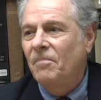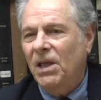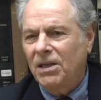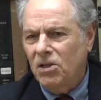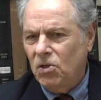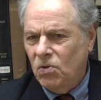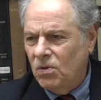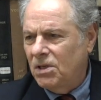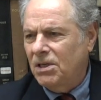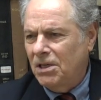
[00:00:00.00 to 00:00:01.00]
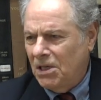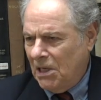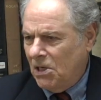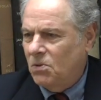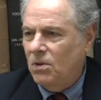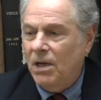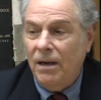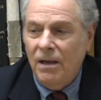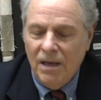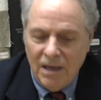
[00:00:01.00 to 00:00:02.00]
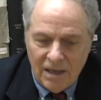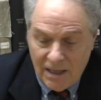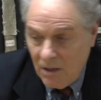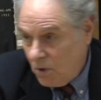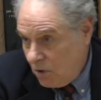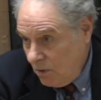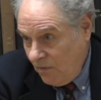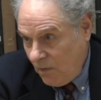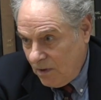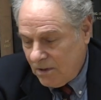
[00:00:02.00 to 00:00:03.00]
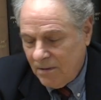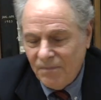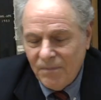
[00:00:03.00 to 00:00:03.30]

And can mm -hmm. you mm-hmm. do this and can you do that? And they would do it for us.